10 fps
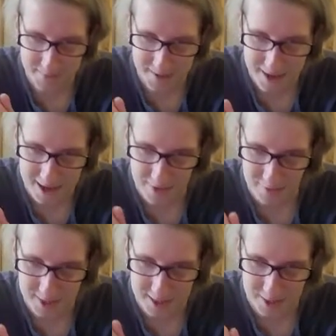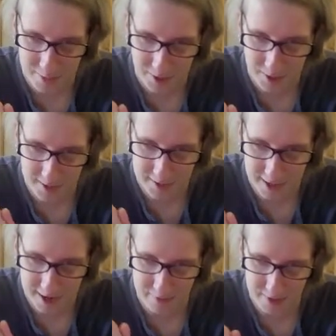Every time, you guys,
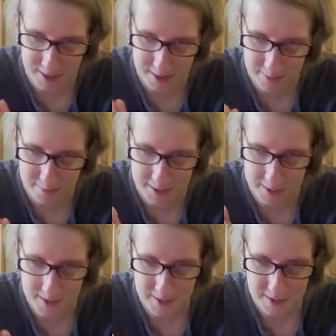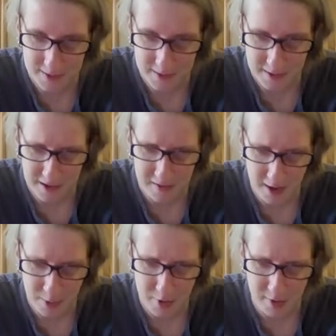every time. I
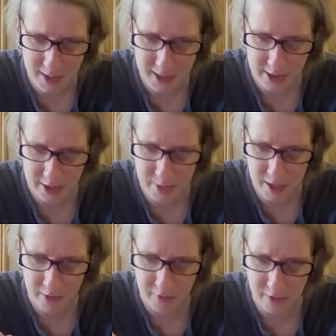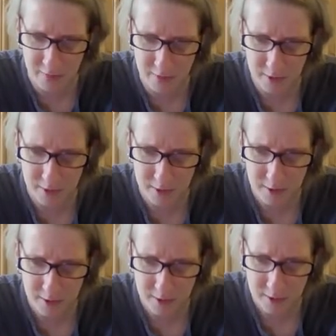will get t-shirts made, I feel.
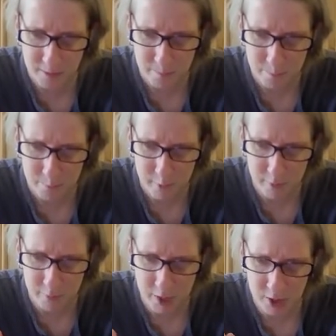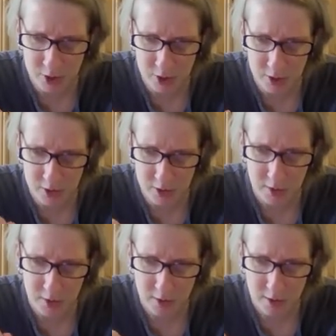Bit of merch.
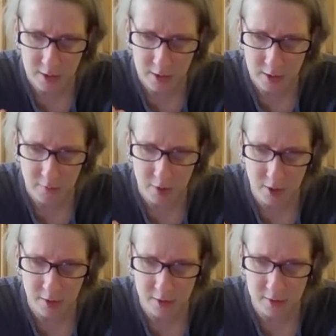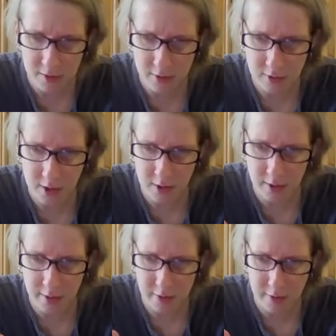Don't lick
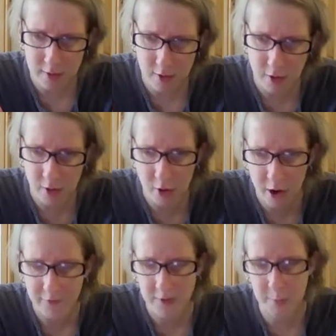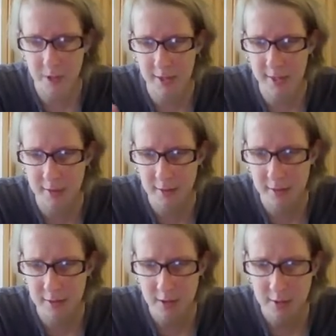the craft supplies.
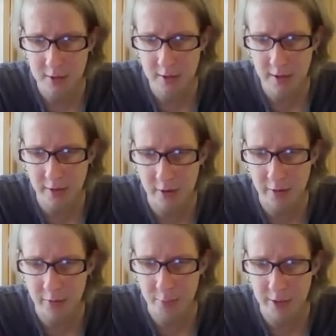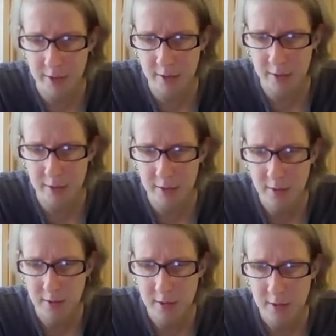Don't eat the craft supplies.
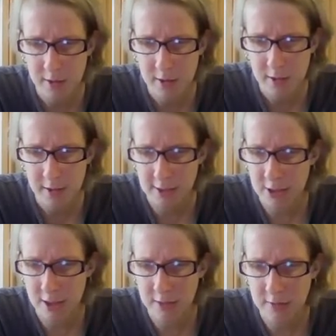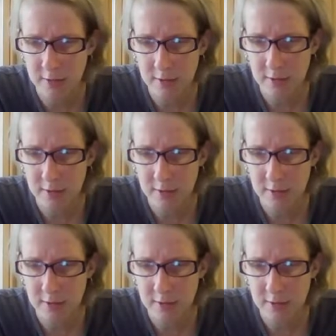T-shirts.